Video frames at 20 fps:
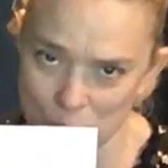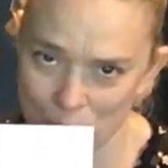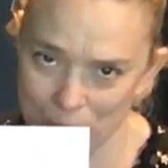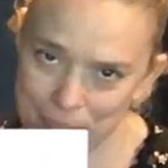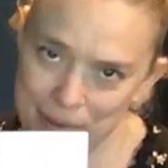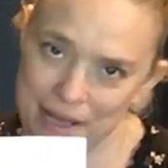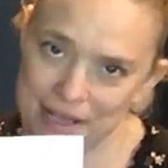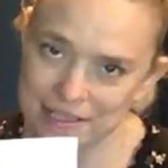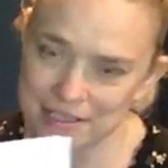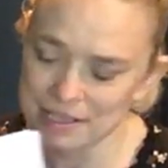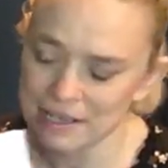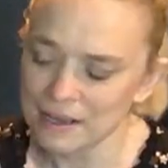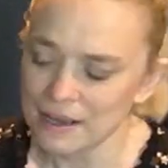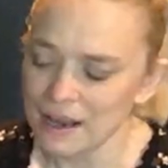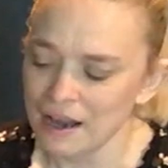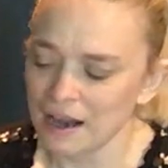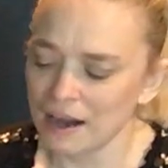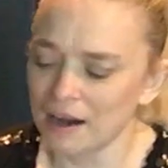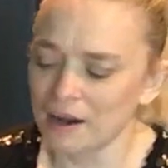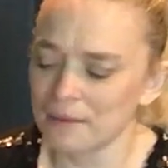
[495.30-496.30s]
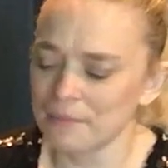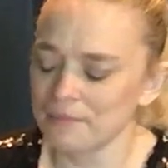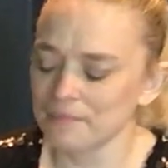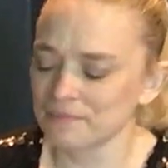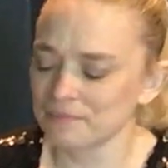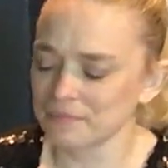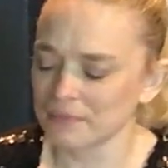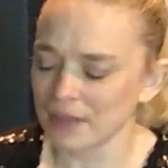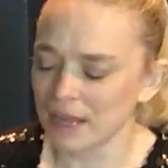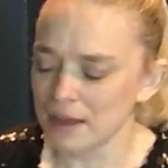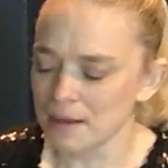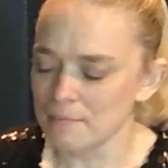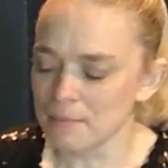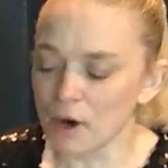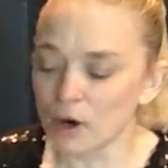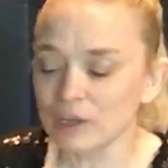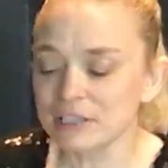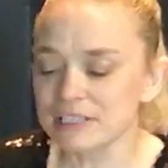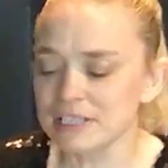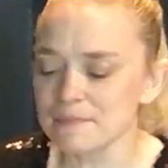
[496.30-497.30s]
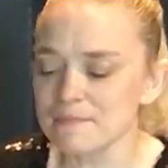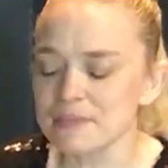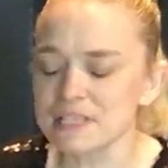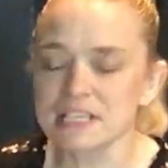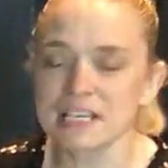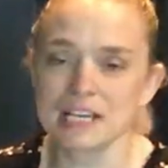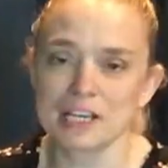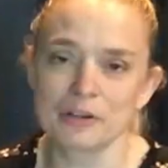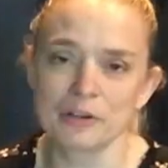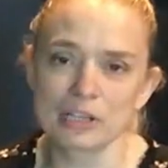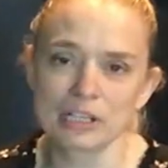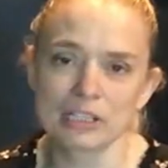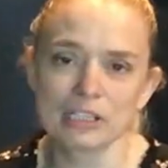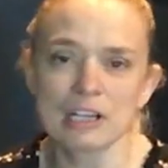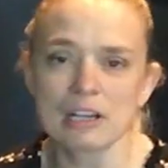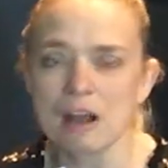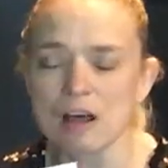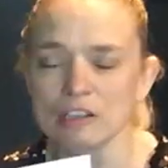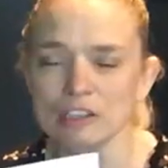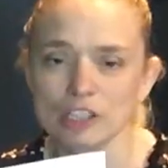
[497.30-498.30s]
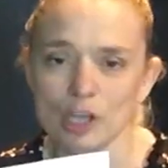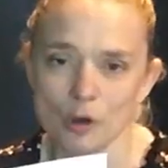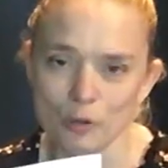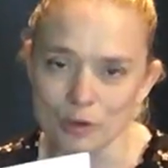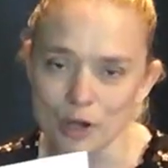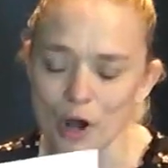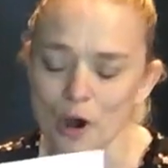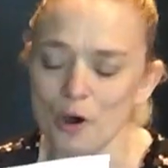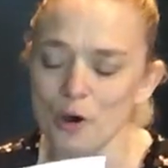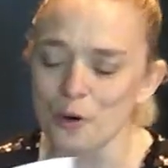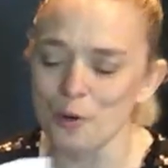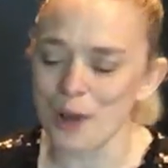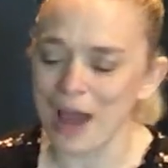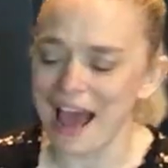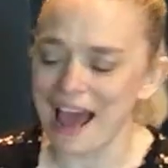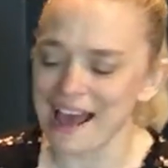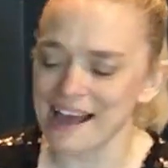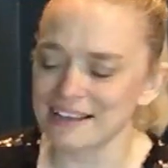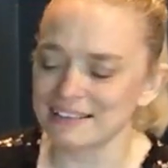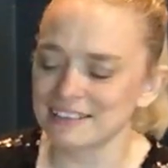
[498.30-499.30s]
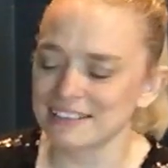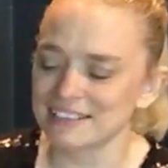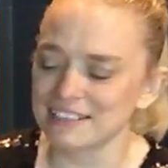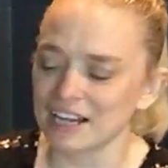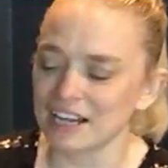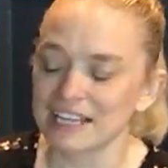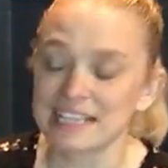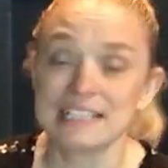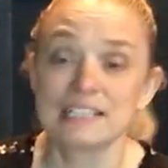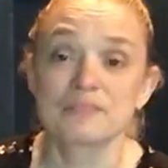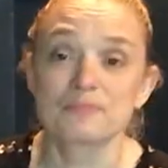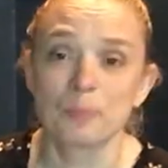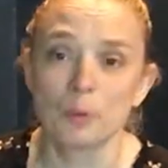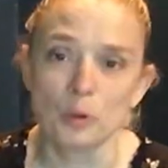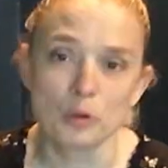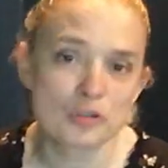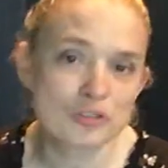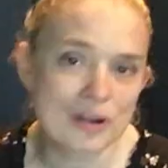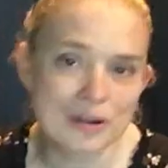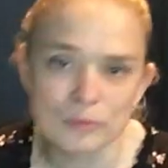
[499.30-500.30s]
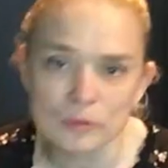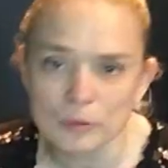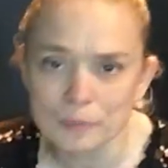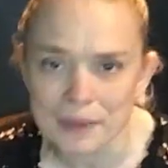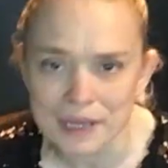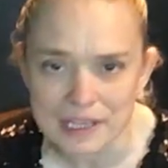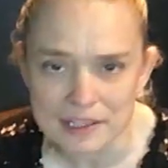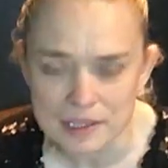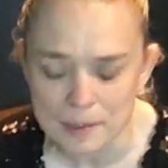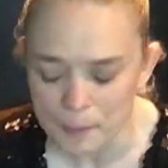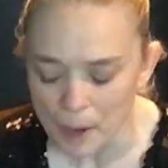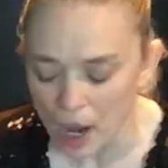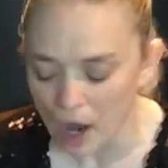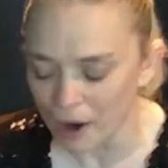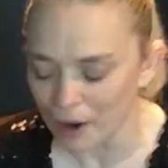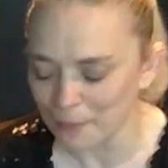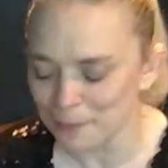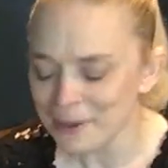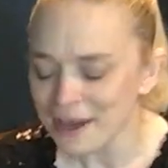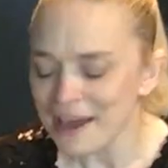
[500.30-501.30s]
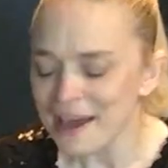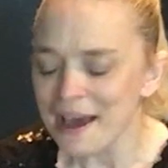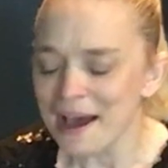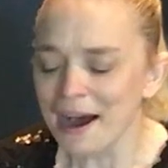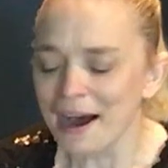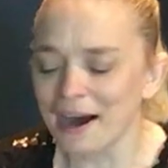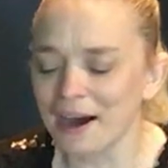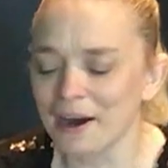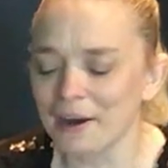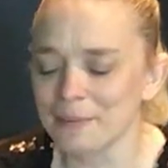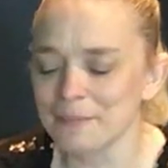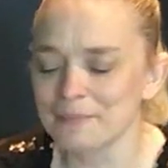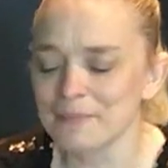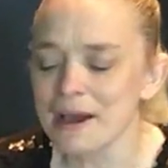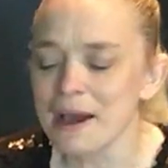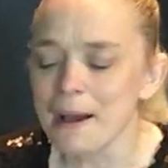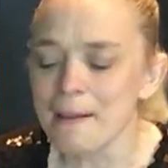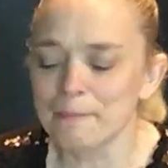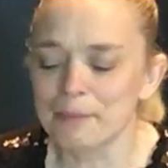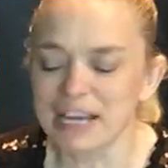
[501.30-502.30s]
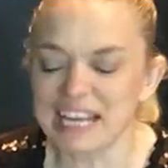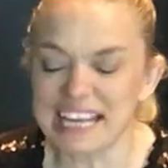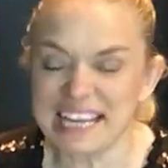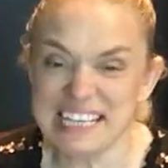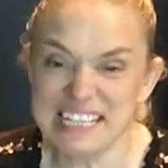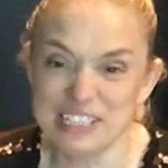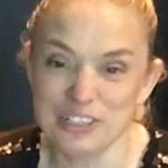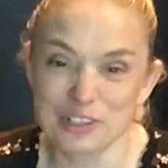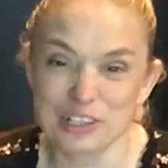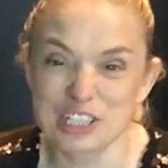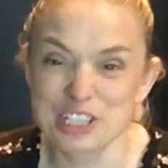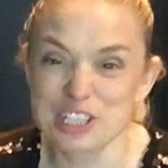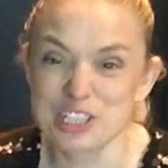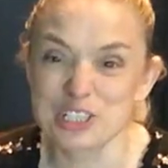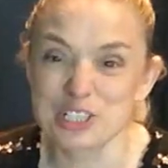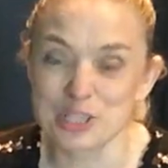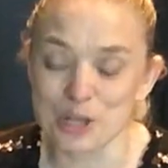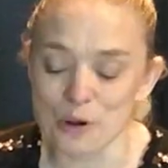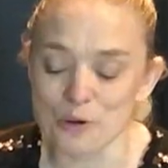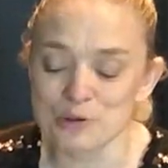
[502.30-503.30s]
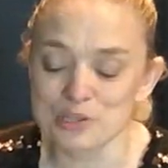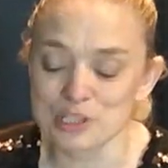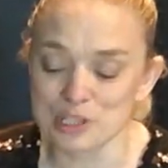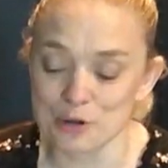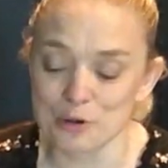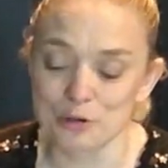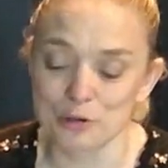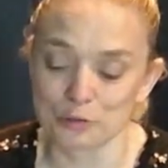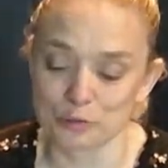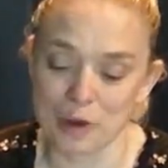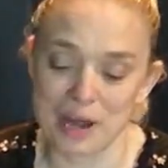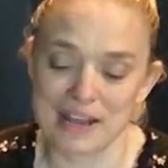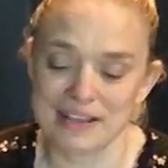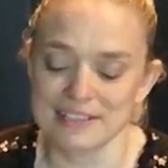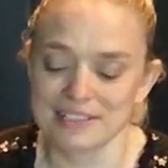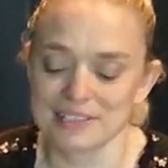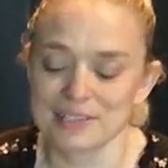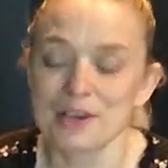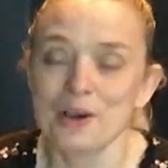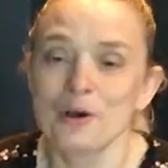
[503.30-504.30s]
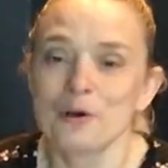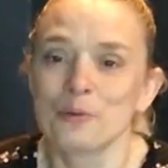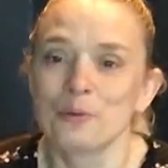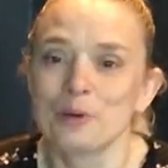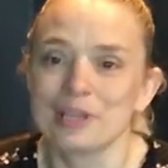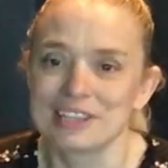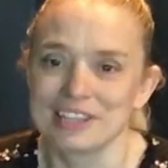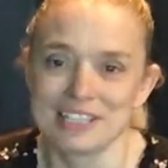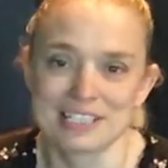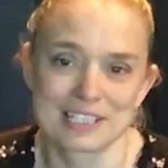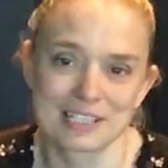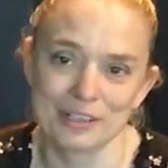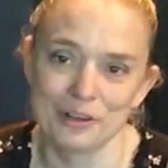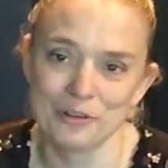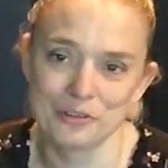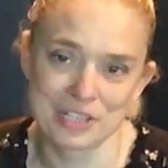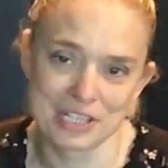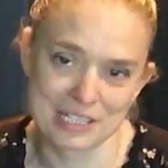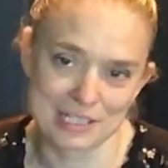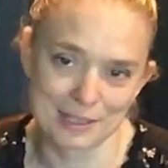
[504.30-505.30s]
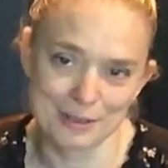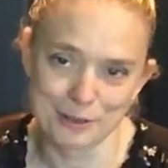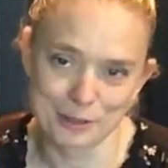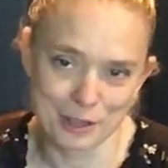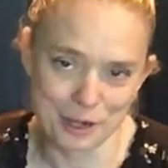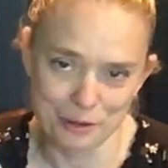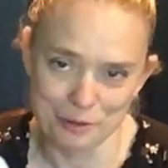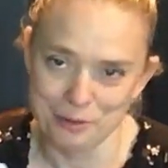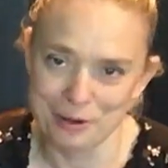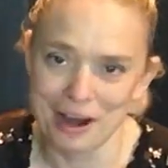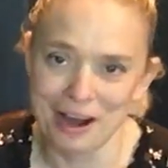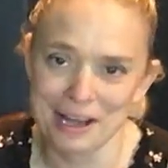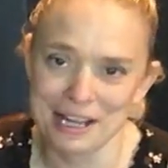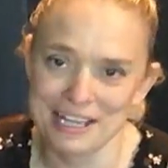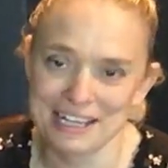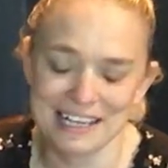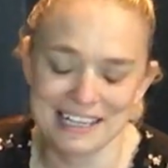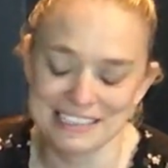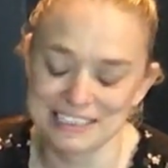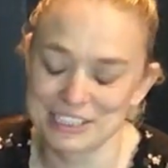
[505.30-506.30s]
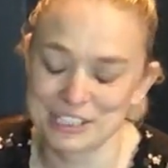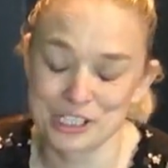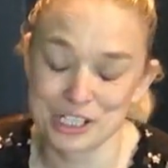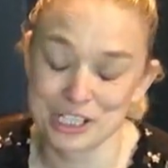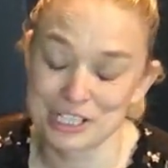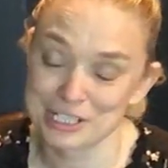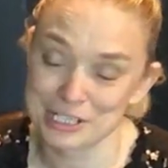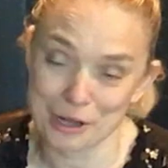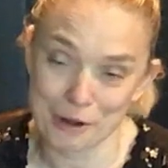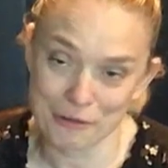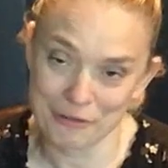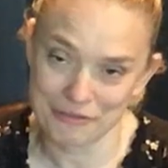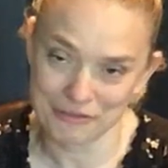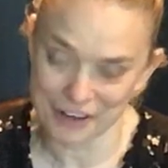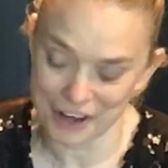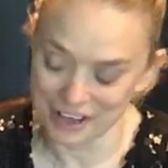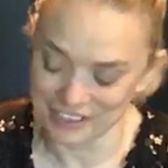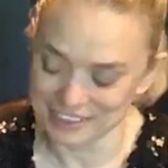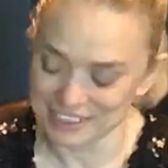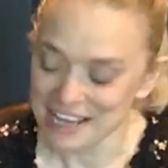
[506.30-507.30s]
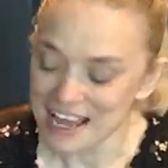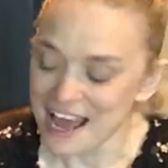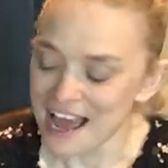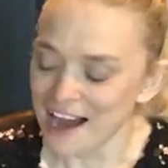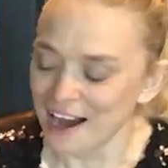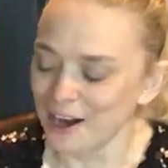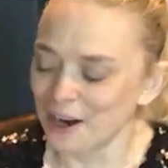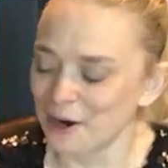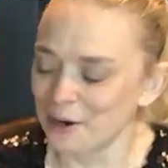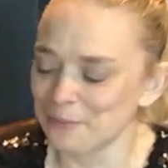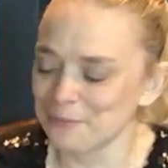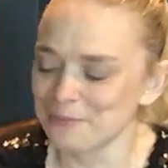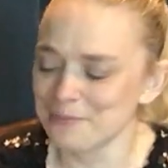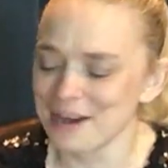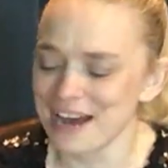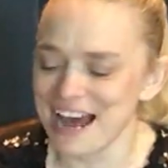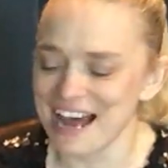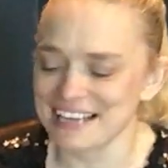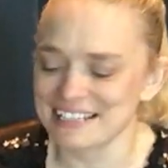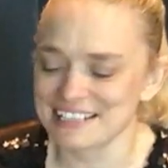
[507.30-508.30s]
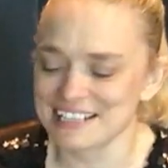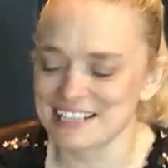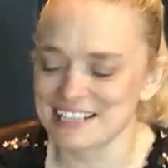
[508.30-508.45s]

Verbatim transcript: Whippet um, marketing material and our logo and uh, his portrait will be in the pub. Um, but he looks so, so great with this on this logo. I, it's just so fun. Um, and